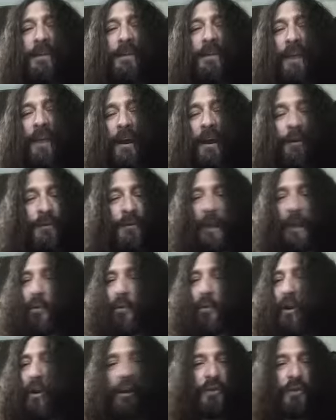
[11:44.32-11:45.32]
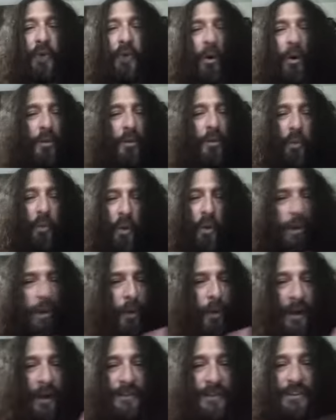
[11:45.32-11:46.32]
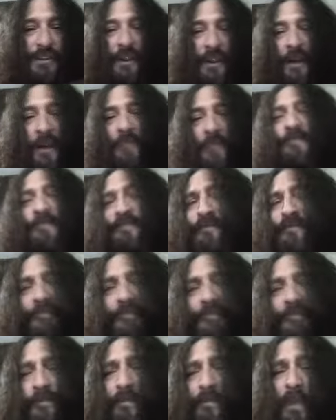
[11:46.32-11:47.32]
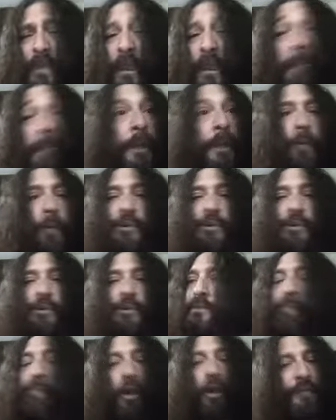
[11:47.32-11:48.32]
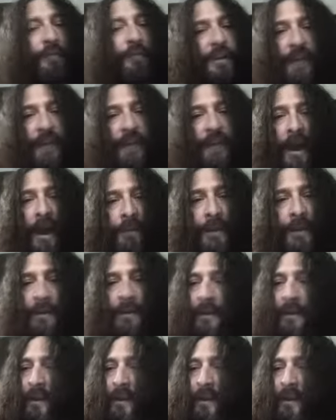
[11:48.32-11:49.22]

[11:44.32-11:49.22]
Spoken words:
it was like one of those old war ones, but it was just perfect timing.